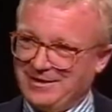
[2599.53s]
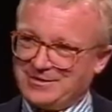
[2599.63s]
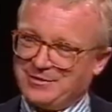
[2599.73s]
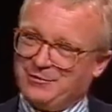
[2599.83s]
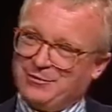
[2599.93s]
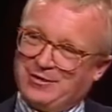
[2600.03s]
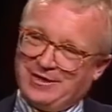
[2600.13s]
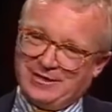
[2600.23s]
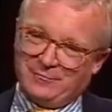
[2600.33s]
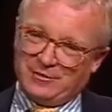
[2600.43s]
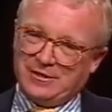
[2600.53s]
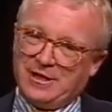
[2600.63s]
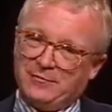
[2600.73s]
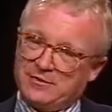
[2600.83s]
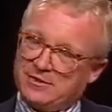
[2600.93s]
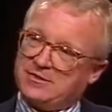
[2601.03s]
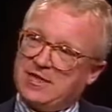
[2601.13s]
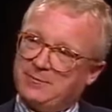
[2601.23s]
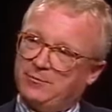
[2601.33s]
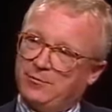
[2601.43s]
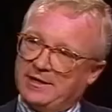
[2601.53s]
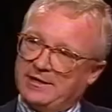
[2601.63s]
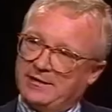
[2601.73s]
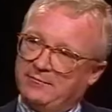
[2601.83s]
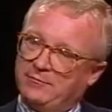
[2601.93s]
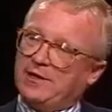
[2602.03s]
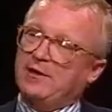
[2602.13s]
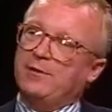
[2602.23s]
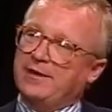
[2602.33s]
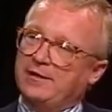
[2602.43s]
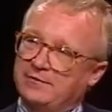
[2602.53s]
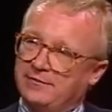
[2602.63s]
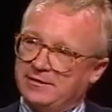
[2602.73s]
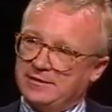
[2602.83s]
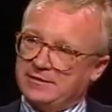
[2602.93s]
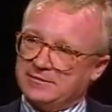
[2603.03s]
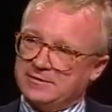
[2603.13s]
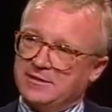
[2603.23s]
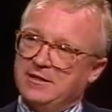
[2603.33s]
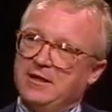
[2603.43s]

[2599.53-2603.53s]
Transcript: So I would never stop writing when I ran out of ideas.